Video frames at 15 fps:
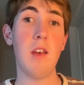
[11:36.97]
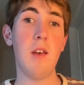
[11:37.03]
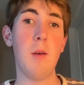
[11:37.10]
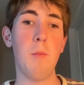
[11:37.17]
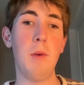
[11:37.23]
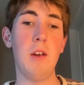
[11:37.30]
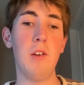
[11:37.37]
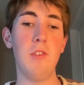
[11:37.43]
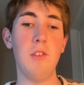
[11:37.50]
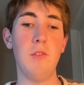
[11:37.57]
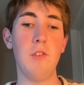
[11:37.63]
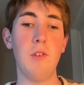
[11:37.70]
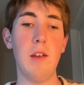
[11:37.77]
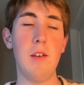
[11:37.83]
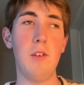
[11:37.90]
because you've
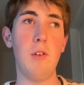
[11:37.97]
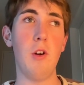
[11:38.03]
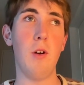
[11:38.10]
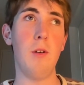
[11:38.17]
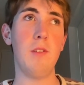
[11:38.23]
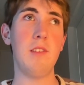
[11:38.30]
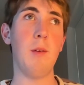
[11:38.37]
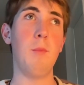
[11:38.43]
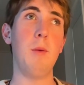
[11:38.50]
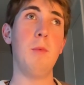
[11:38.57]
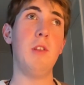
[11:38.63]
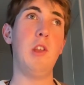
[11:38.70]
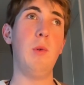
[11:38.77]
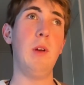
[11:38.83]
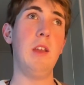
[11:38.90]
got somewhere
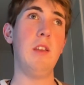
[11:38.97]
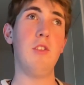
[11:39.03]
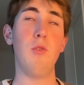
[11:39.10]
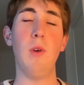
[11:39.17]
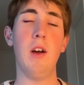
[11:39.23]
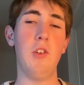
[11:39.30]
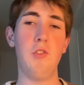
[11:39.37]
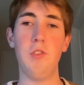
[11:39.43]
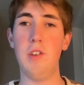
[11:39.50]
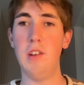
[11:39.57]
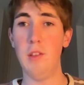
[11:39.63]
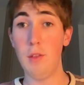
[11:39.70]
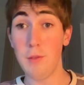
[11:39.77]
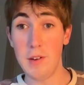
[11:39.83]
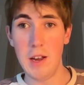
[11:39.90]
between 200 and
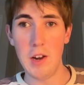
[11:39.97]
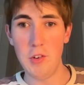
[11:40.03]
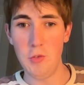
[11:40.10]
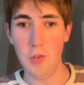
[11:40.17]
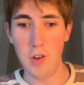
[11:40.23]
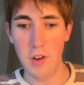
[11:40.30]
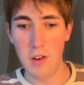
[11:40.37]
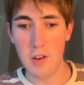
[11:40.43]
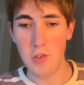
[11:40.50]
300